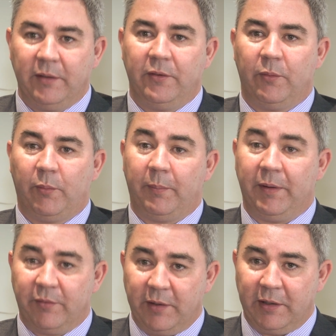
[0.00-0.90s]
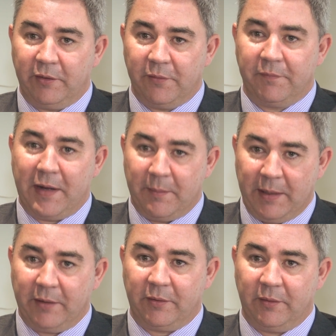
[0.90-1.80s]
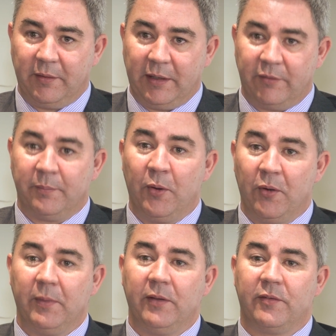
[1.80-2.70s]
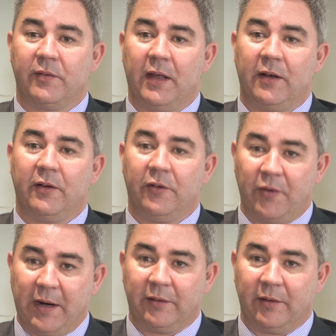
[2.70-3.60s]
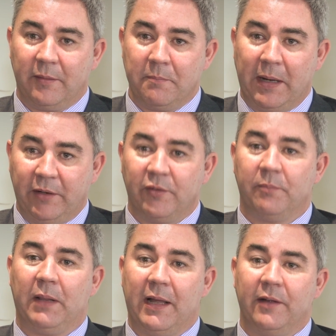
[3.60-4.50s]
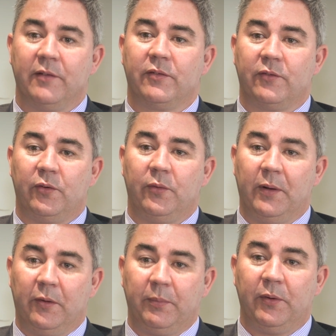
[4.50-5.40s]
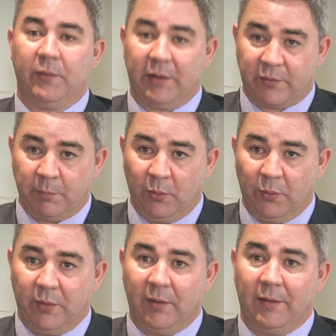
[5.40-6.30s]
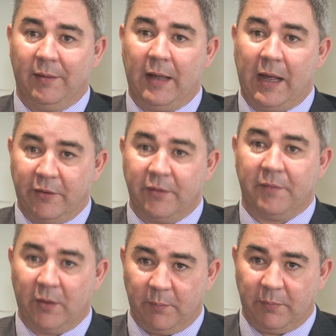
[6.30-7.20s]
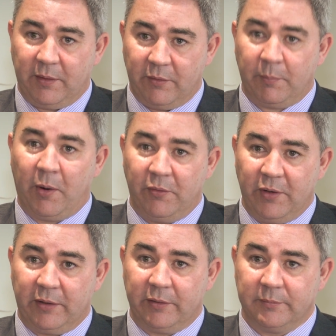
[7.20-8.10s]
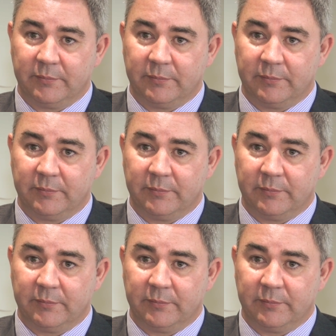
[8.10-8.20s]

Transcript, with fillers: you will be seeking to farm out these permits and attract major players to help you explore and develop this project.